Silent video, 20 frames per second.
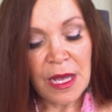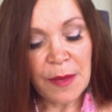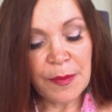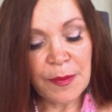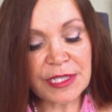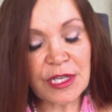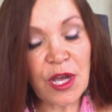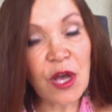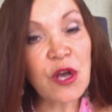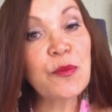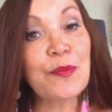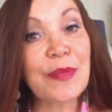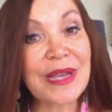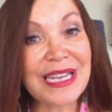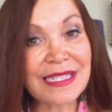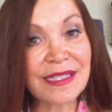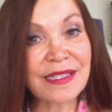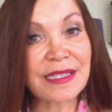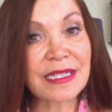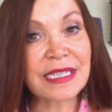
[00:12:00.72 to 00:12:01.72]
but
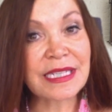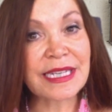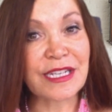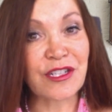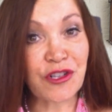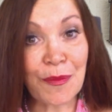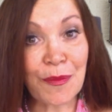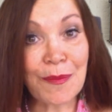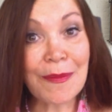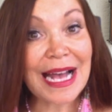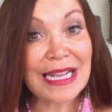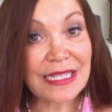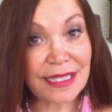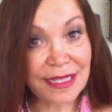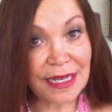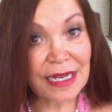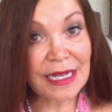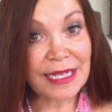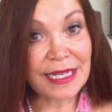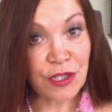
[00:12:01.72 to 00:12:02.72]
obesity
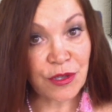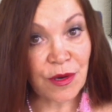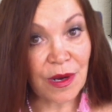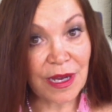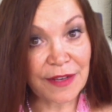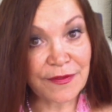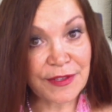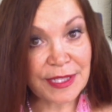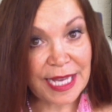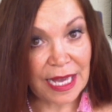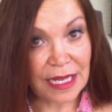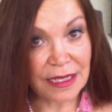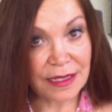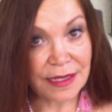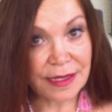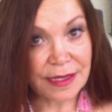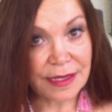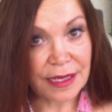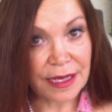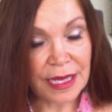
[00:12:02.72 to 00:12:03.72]
dramatically drives
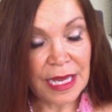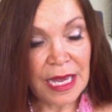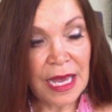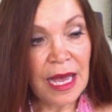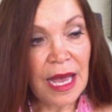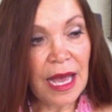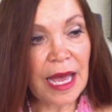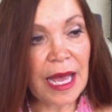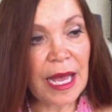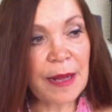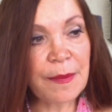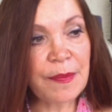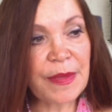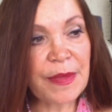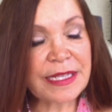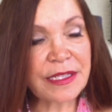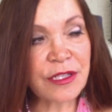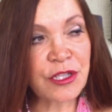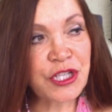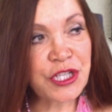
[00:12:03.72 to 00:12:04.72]
cancer.
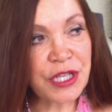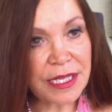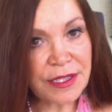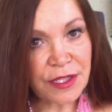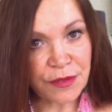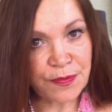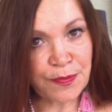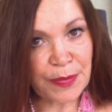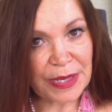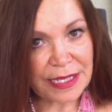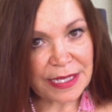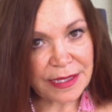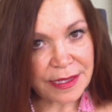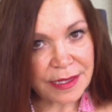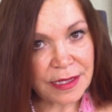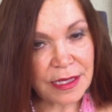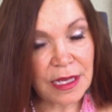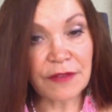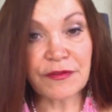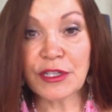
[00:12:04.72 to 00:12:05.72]
It's just been
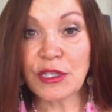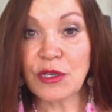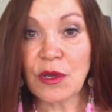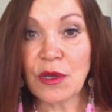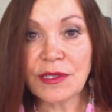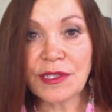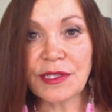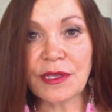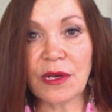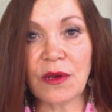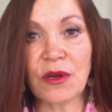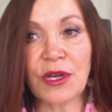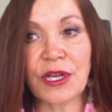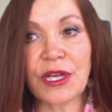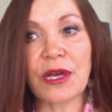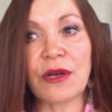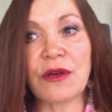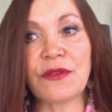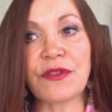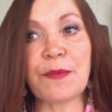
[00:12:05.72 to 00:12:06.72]
discovered not so long
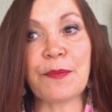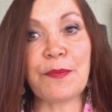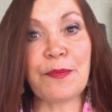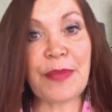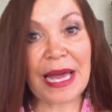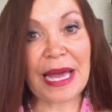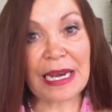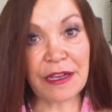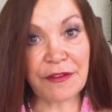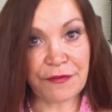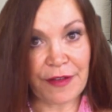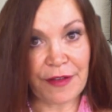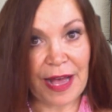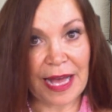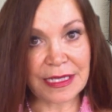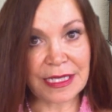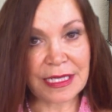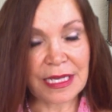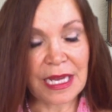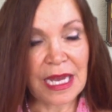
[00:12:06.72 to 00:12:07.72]
ago that belly
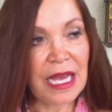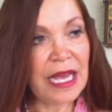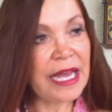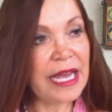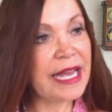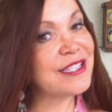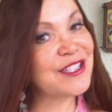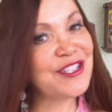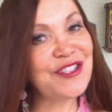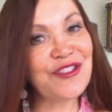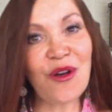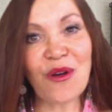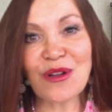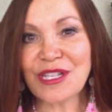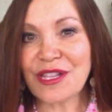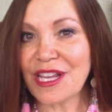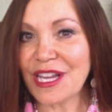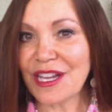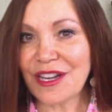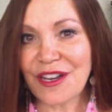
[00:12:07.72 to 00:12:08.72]
fat is
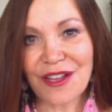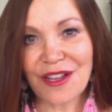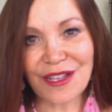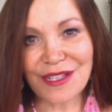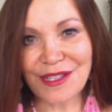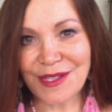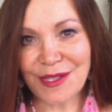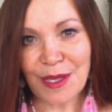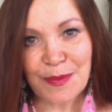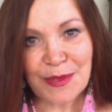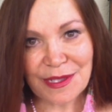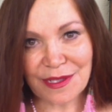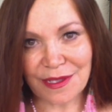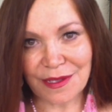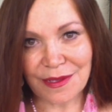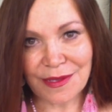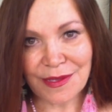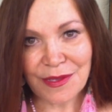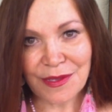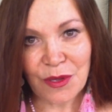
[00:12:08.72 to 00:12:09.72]
not the inert
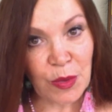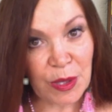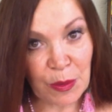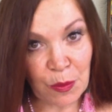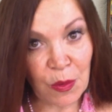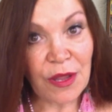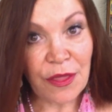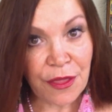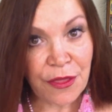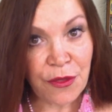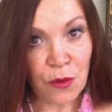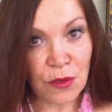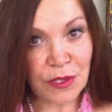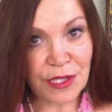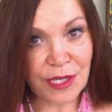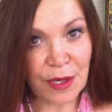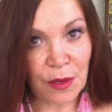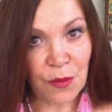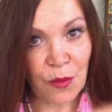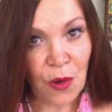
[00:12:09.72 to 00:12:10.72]
substance that we once
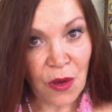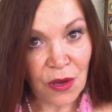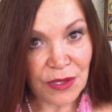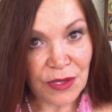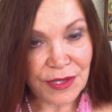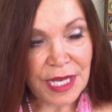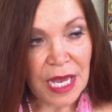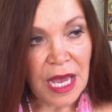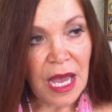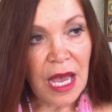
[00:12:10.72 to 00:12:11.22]
thought it was.